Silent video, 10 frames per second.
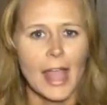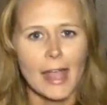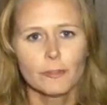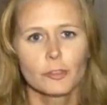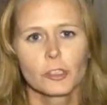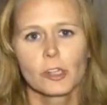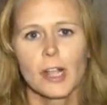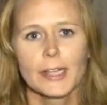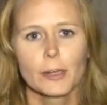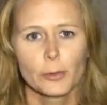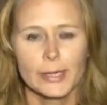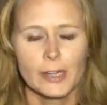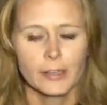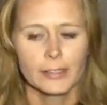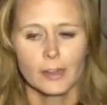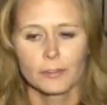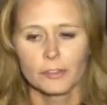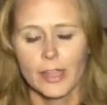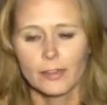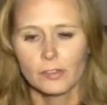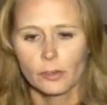after I had already gotten out of debt.